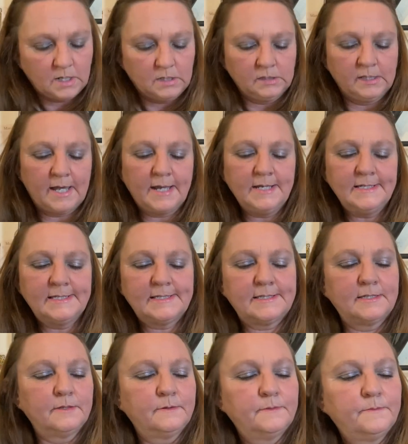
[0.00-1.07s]

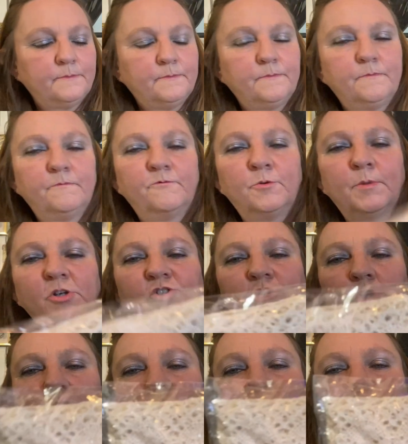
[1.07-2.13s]
lace for my
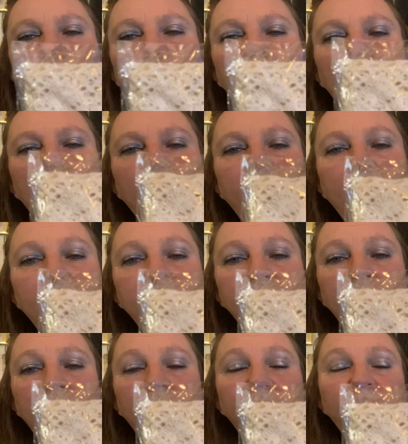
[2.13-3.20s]
uh, it,
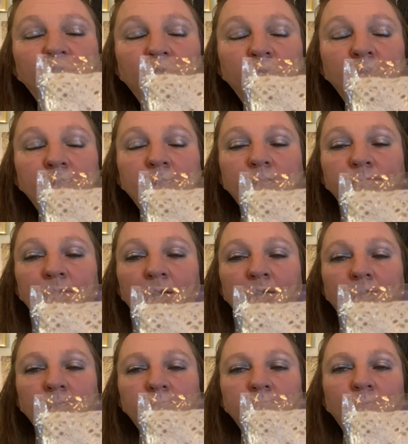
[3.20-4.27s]
the journaling,
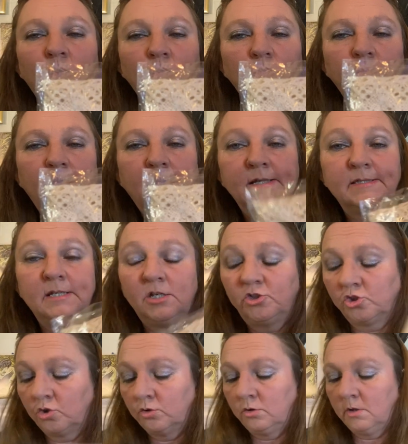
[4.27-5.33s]
my old antique
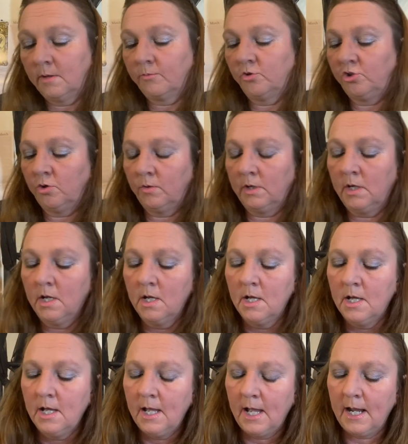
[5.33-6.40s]
journal I'm doing.
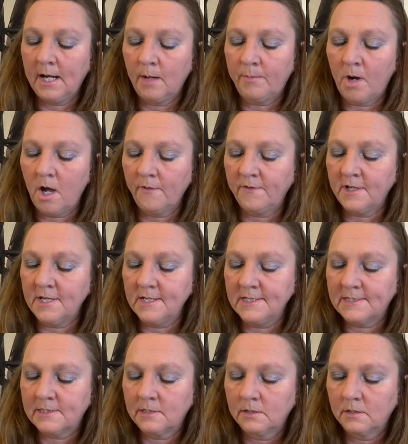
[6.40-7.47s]
And I bought
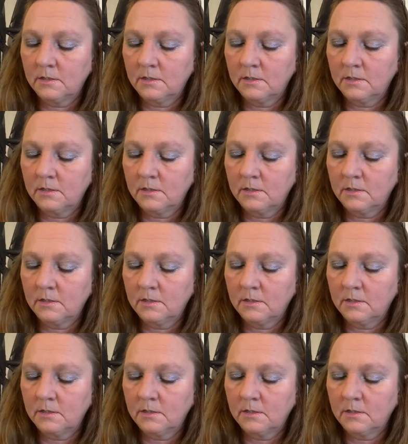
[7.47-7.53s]
these.